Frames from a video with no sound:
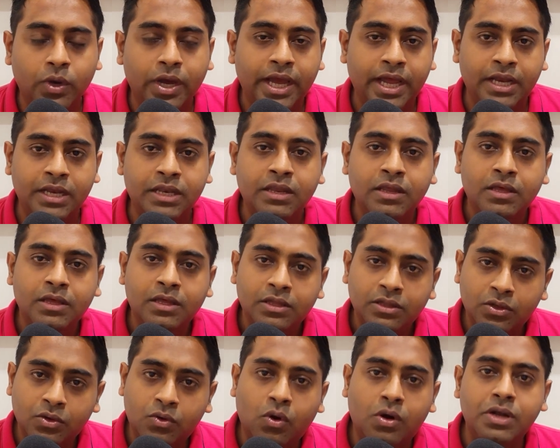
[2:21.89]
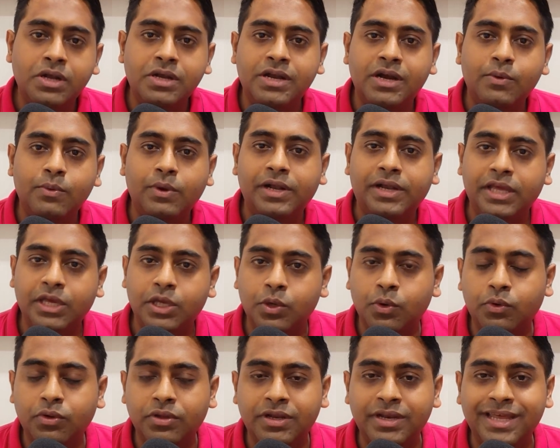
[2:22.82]
and the content will take you
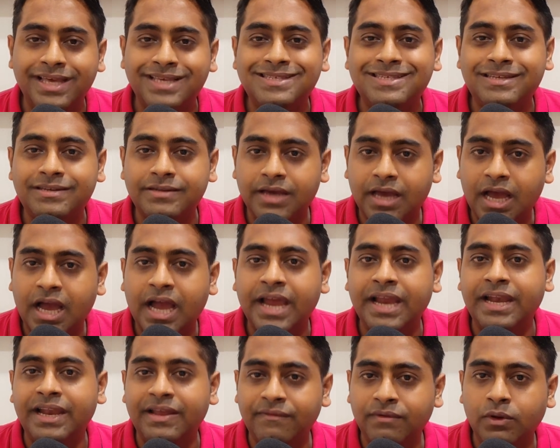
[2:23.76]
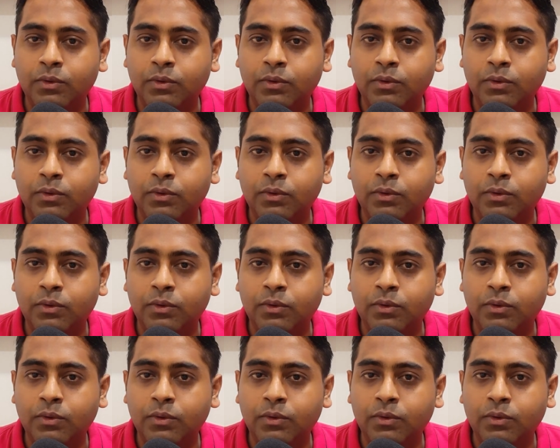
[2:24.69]
to the next high level,